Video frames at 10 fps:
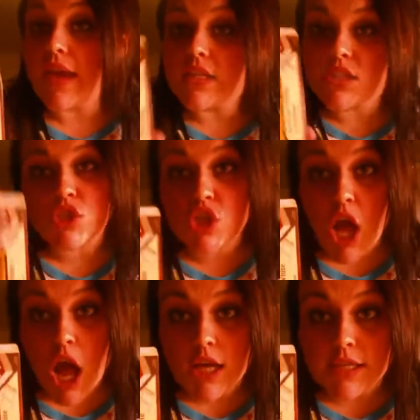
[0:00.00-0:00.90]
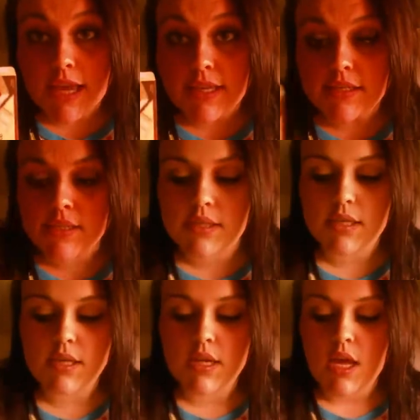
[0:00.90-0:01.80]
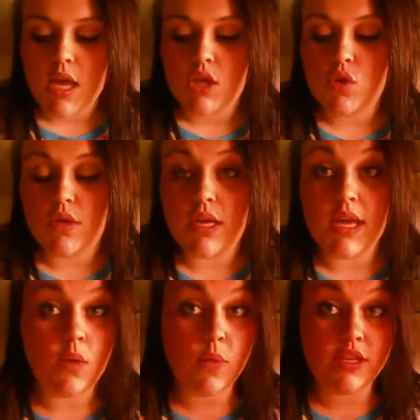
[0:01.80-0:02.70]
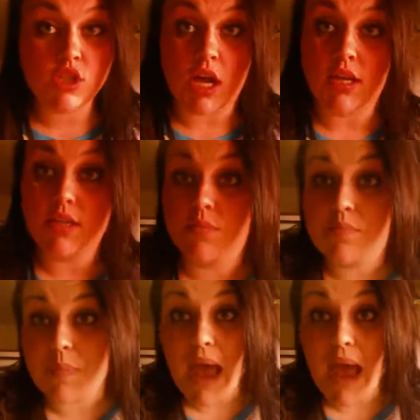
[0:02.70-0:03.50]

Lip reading: white chocolate. You can get white chocolate